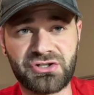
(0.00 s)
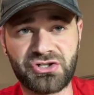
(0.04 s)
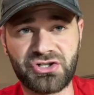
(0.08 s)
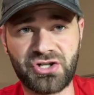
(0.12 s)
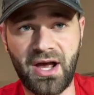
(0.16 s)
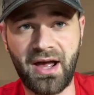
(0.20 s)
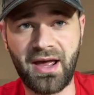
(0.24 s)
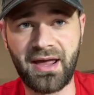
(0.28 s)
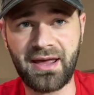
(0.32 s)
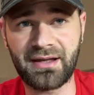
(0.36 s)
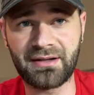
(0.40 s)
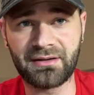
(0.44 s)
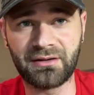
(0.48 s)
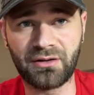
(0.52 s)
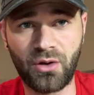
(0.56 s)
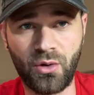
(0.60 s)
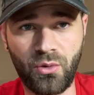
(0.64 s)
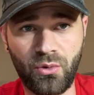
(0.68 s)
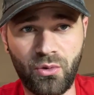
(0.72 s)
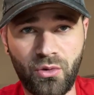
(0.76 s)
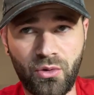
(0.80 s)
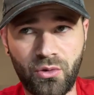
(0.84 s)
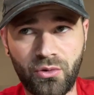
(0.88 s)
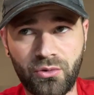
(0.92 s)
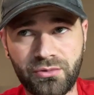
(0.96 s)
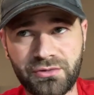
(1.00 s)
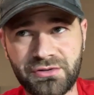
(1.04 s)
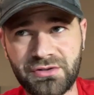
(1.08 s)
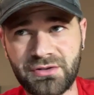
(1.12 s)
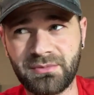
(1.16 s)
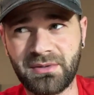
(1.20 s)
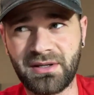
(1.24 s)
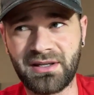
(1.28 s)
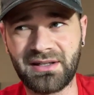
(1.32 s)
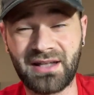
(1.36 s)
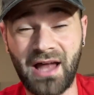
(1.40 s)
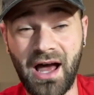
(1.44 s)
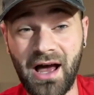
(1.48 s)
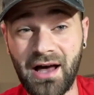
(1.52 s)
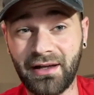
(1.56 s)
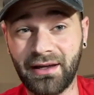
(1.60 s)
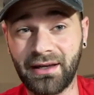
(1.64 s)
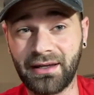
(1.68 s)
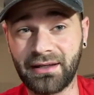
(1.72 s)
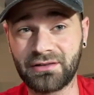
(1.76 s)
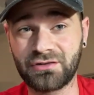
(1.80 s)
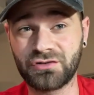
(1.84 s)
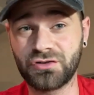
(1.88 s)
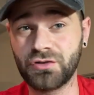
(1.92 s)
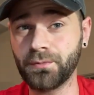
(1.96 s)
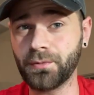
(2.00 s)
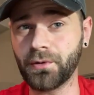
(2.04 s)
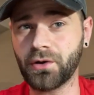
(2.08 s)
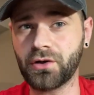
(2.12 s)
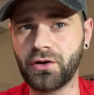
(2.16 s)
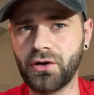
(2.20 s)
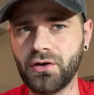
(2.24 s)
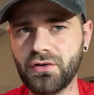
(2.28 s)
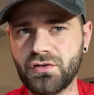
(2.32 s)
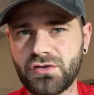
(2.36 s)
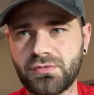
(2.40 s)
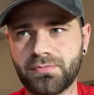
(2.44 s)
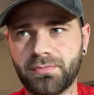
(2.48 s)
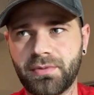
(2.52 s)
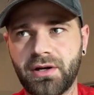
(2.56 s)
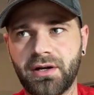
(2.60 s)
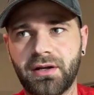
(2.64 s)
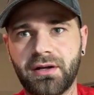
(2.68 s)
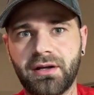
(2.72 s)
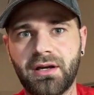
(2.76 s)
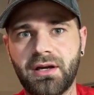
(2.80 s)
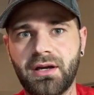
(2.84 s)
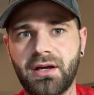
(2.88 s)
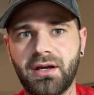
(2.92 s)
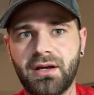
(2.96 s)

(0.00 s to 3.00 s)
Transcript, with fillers: Giant local to me, not like super close, but